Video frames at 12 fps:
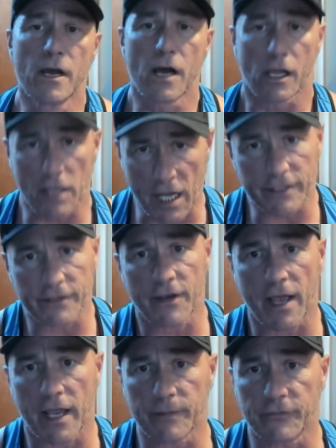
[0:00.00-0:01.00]
A lot of
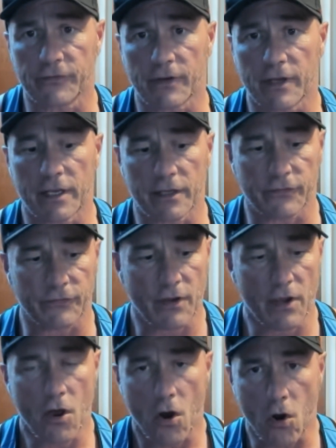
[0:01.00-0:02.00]
times it's
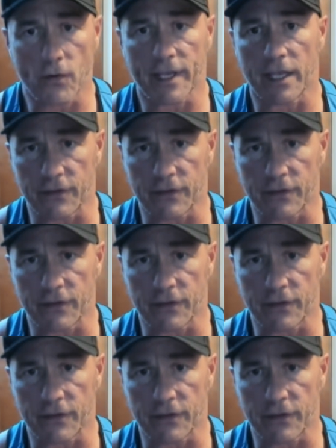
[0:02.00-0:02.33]
okay,